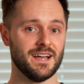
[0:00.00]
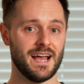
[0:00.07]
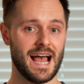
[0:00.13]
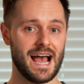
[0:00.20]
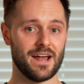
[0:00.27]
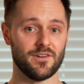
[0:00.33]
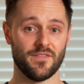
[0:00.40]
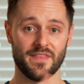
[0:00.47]

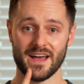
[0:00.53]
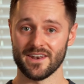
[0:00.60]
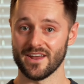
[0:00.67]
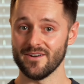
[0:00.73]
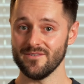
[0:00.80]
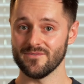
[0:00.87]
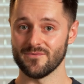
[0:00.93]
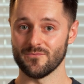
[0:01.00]
And on that
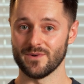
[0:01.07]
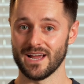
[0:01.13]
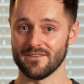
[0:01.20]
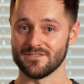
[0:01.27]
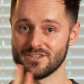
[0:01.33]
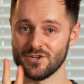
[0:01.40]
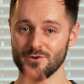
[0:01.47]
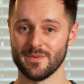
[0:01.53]
note, we
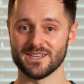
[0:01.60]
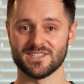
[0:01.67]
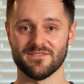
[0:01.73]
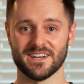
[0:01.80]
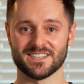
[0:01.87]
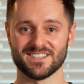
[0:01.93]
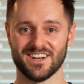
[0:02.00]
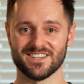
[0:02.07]
have 2 bits of
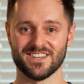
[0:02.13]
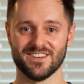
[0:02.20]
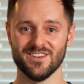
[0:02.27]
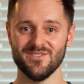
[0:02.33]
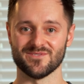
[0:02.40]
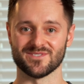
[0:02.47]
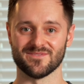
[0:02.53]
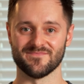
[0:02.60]
exciting
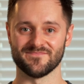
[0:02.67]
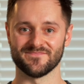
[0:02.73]
news.